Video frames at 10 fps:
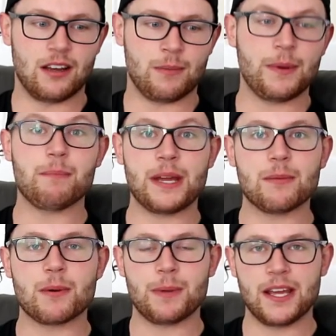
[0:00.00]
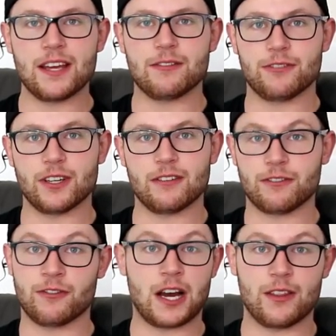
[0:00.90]
a bit better prepared for,
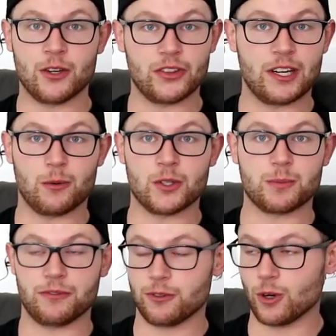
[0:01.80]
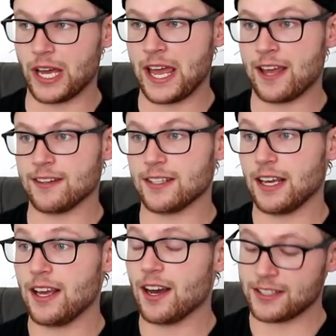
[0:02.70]
for fatherhood than I was before, and
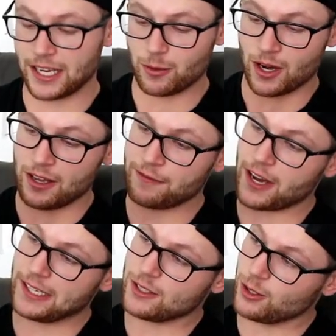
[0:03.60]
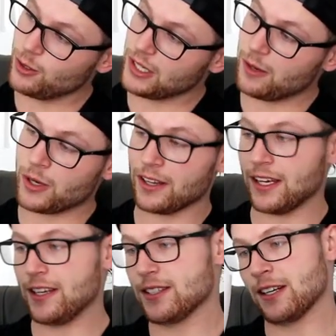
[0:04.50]
I'll tell you what, if I do get one of
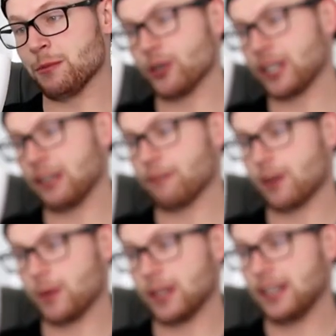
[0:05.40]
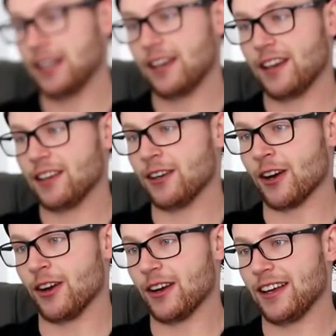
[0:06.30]
these and I'm drinking from it, you
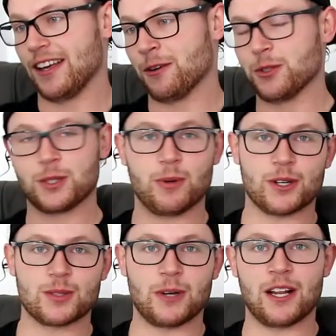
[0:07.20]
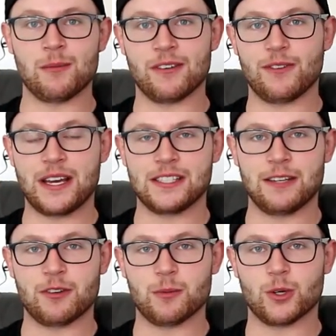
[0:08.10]
know, it'll just put a smile on my face
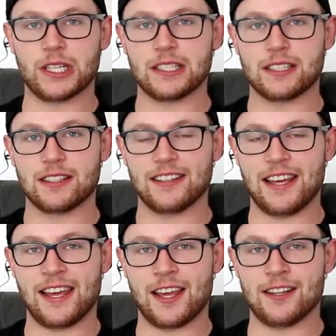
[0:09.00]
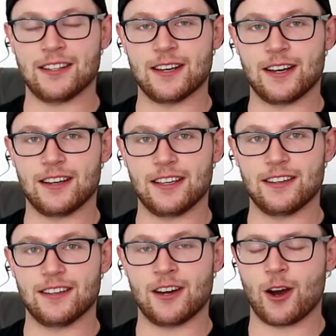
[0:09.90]
every morning, and uh,
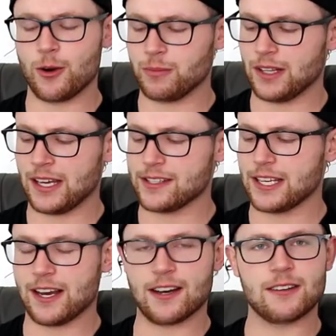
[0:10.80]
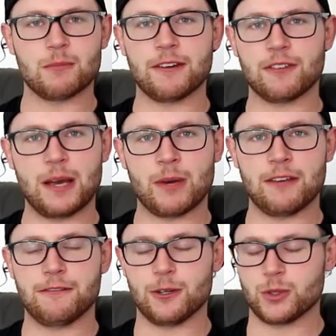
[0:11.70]
I hope that that's how my flatmate
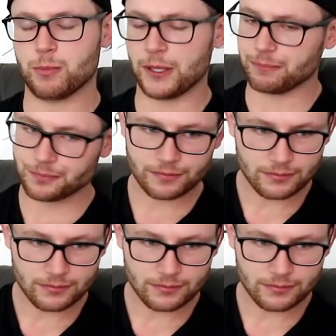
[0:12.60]
feels. But